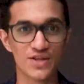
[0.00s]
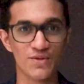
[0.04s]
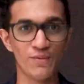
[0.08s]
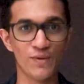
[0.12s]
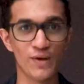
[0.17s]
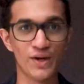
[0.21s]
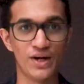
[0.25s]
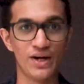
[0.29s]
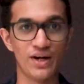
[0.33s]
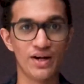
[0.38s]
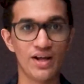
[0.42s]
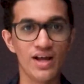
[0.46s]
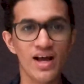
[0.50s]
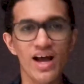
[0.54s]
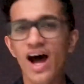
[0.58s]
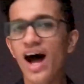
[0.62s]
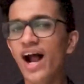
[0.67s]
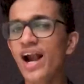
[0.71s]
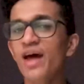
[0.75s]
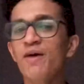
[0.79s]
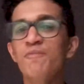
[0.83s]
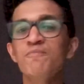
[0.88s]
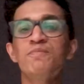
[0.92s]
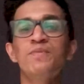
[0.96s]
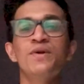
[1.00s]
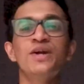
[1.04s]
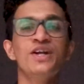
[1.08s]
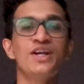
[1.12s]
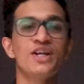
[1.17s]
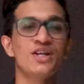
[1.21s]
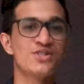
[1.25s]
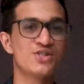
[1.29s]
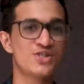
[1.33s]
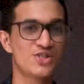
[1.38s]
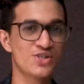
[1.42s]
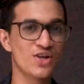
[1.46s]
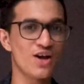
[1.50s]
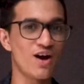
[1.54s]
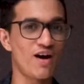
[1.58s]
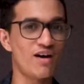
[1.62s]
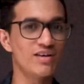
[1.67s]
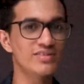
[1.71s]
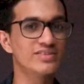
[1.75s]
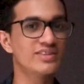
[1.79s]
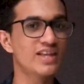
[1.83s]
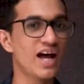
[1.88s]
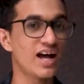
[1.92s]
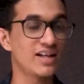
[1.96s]
world. And I'm pretty
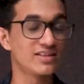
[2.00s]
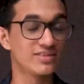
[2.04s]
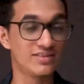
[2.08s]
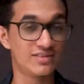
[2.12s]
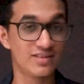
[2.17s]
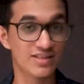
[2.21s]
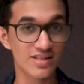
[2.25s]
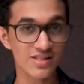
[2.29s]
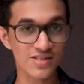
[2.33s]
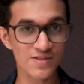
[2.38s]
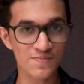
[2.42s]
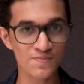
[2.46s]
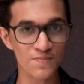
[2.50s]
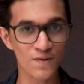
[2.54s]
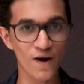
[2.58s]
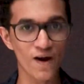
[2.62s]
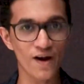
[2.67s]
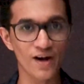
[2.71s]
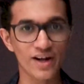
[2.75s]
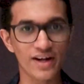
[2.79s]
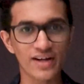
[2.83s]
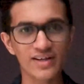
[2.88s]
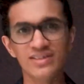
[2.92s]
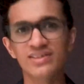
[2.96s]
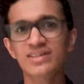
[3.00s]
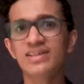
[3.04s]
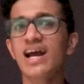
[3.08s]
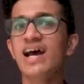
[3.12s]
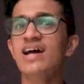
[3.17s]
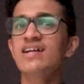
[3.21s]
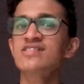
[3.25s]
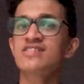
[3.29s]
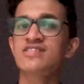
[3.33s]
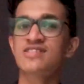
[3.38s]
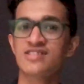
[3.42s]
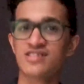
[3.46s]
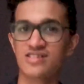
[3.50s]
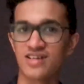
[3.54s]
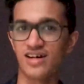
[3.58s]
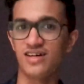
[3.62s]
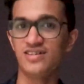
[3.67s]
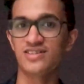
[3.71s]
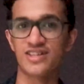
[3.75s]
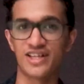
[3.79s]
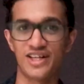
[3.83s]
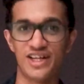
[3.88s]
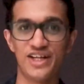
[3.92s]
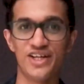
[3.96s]
sure that this product can
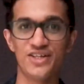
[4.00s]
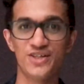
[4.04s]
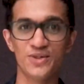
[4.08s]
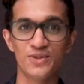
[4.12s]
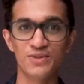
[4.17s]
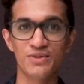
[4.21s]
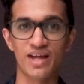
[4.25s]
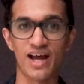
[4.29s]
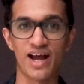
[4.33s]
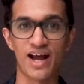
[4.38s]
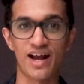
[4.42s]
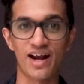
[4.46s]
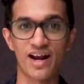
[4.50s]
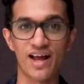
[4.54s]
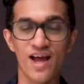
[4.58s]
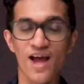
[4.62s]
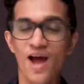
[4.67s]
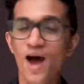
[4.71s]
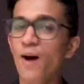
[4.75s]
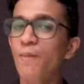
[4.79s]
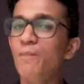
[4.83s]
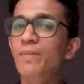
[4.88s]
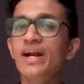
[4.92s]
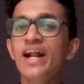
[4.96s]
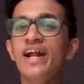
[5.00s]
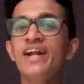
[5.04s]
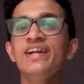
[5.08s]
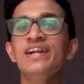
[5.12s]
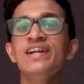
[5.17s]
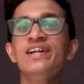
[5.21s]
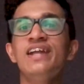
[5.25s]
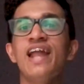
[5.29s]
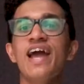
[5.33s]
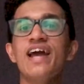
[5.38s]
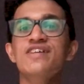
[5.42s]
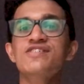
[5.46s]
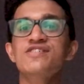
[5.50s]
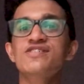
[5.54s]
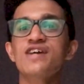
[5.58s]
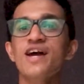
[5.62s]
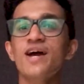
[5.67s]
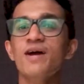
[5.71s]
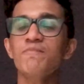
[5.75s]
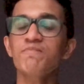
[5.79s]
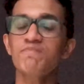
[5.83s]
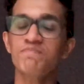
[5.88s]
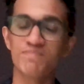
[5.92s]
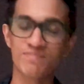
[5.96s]
certainly do that. But until next
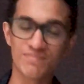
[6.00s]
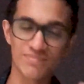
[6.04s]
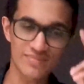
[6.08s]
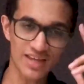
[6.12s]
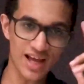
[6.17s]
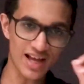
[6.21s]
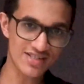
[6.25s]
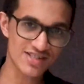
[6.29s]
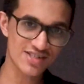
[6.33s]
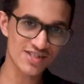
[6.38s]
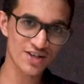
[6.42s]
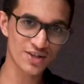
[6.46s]
time, that's a